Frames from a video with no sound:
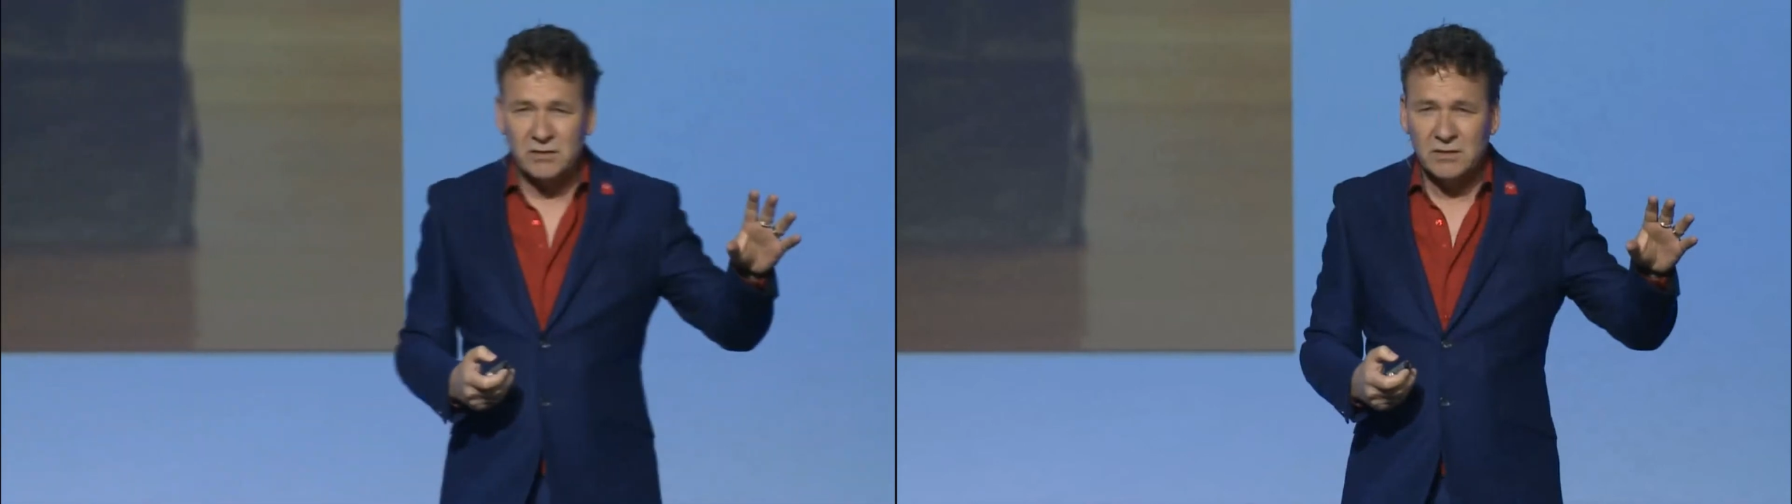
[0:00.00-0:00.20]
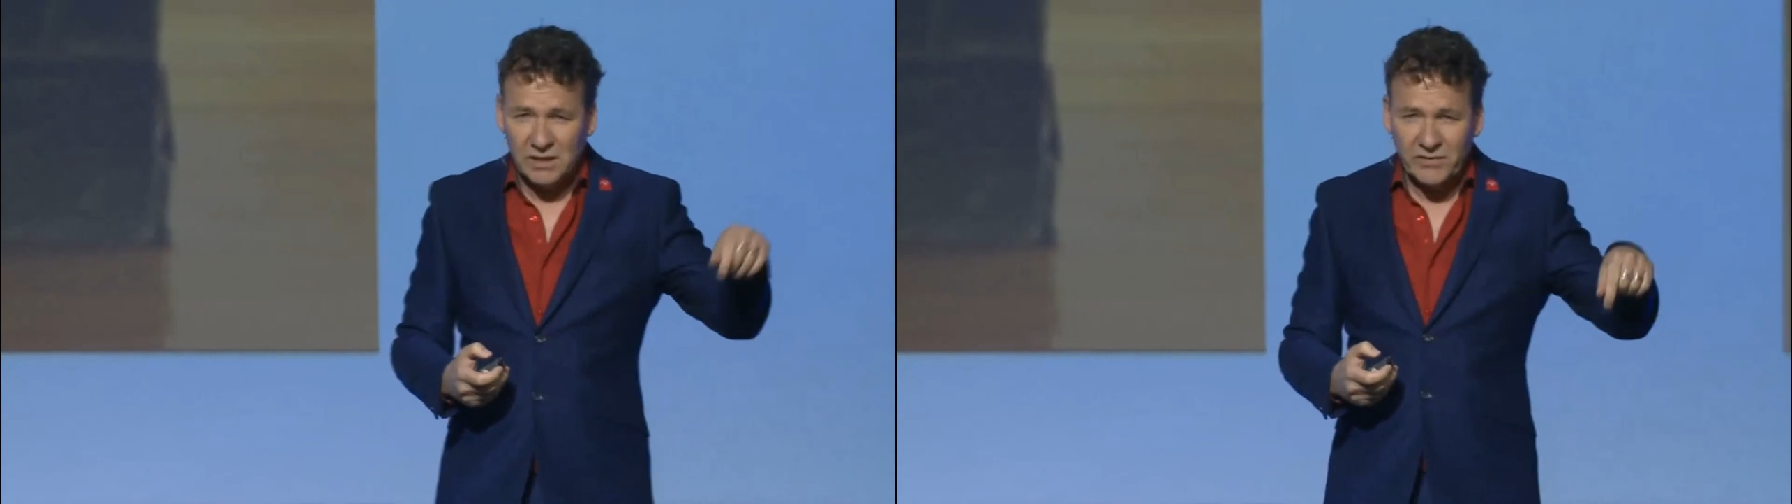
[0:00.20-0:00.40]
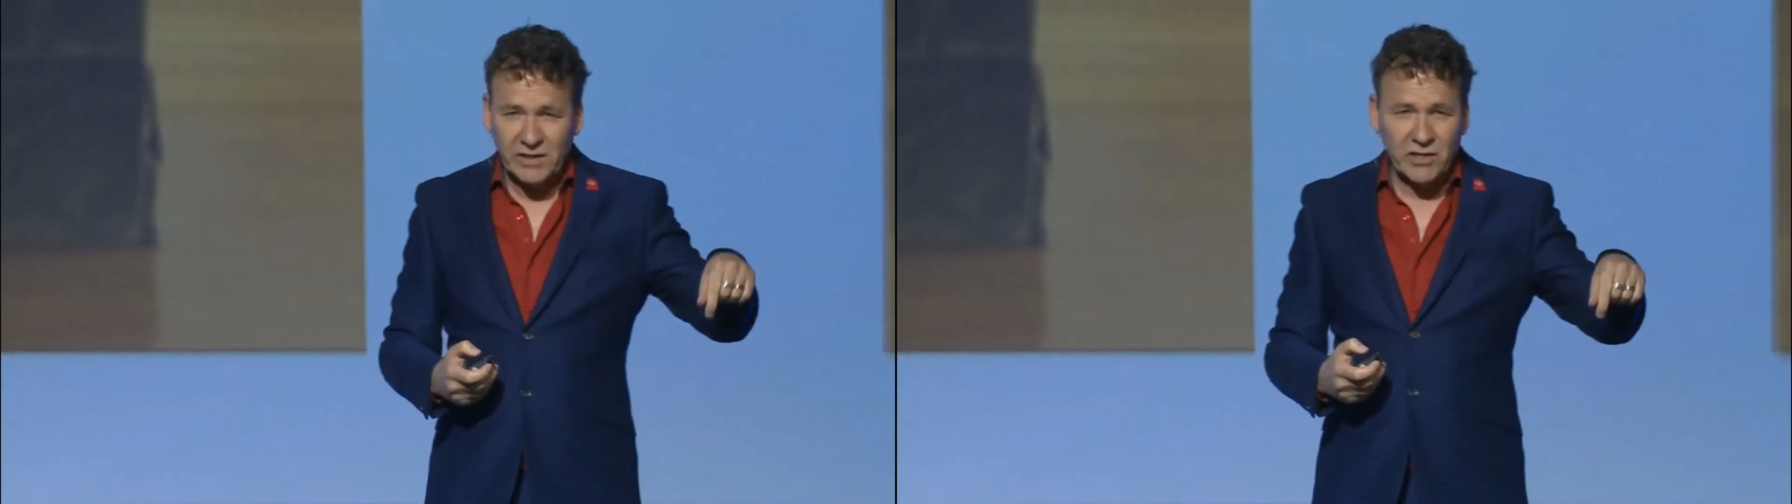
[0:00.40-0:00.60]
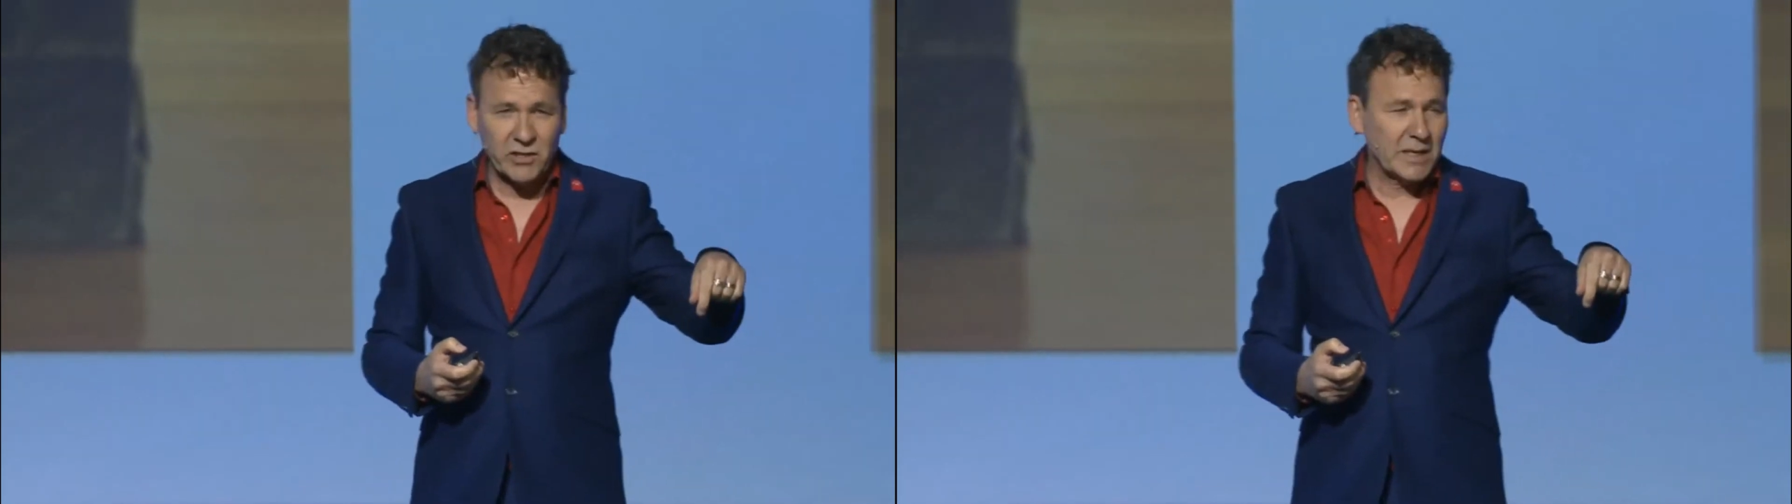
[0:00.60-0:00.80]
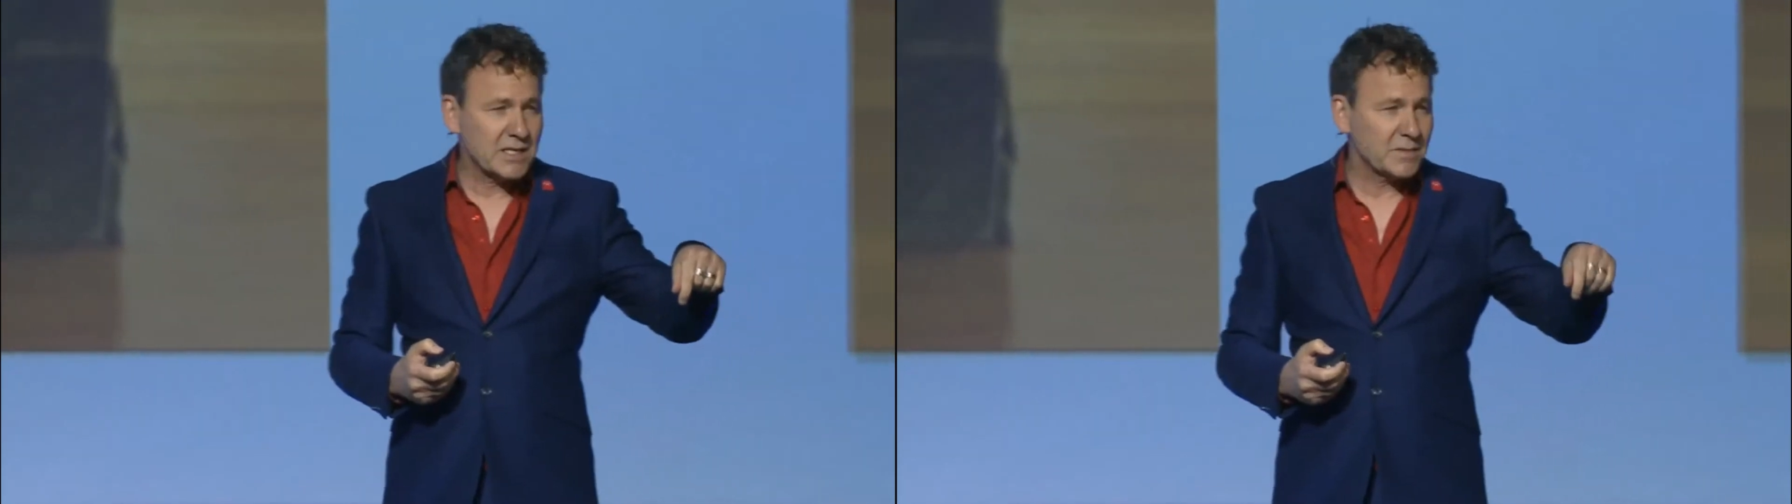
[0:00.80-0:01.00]
living in your
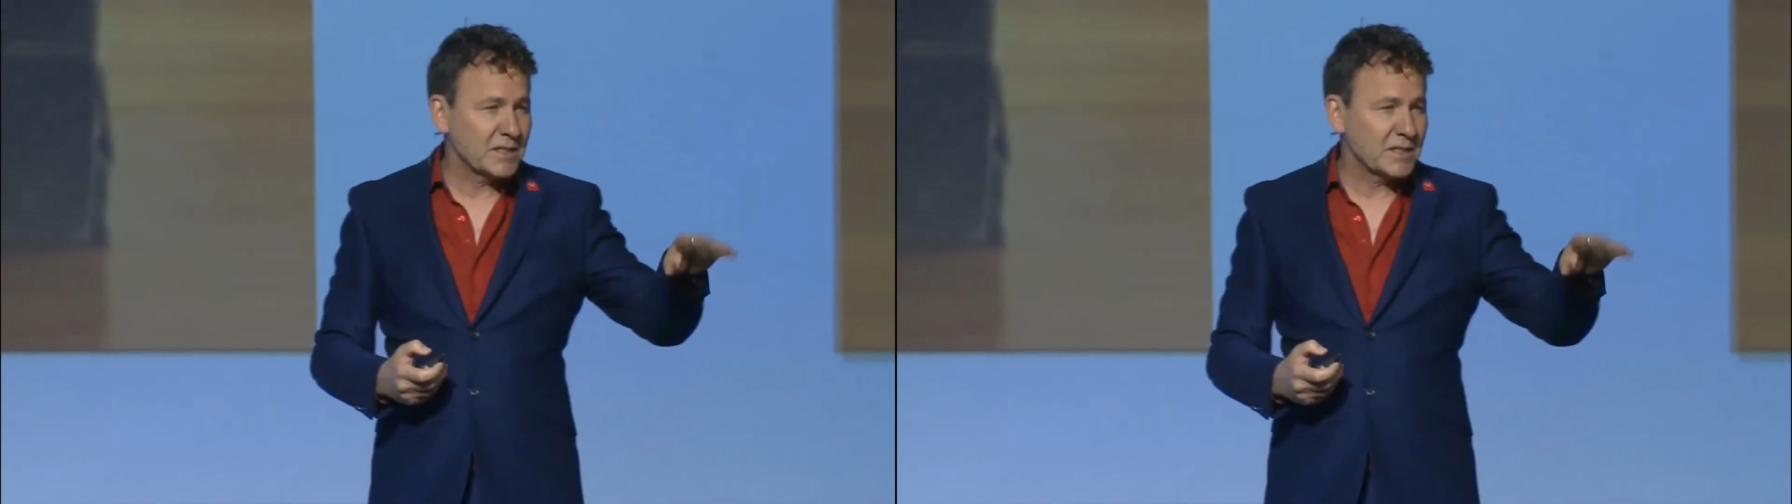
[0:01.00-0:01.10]
basement?